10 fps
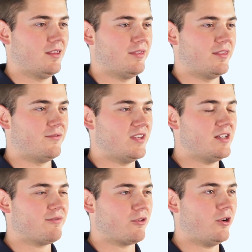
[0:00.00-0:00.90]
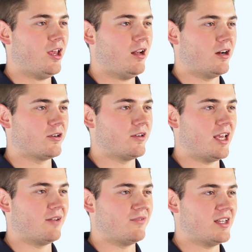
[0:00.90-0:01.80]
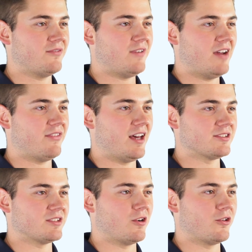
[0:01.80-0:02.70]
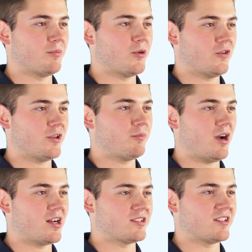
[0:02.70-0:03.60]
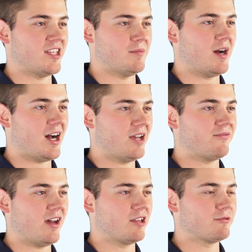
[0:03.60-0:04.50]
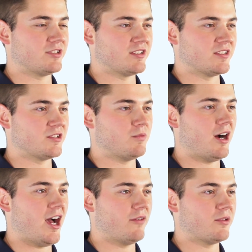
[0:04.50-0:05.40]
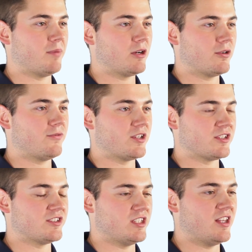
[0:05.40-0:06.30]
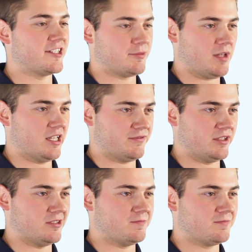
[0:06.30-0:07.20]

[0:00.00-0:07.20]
The VF3800 and VF5000 are the perfect products to keep high fouling resistance while having better efficiency than a splash fill.